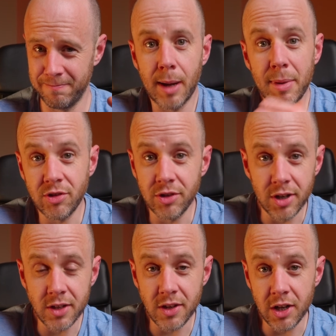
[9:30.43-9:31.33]
I mentioned
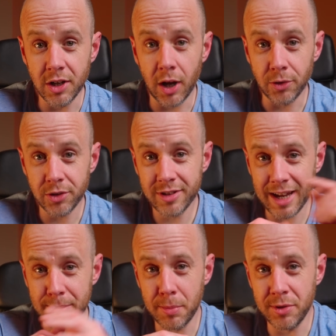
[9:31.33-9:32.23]
earlier that you can
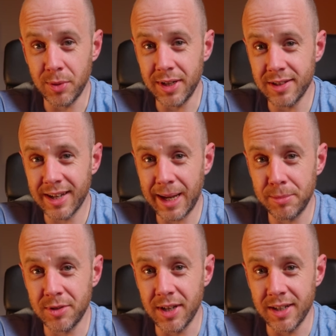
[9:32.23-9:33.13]
alt-tab between
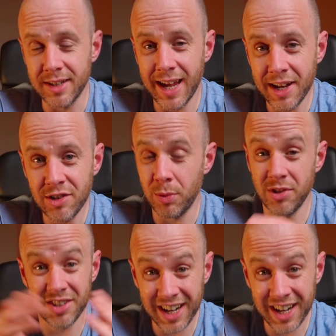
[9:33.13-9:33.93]
tabs in Edge, which is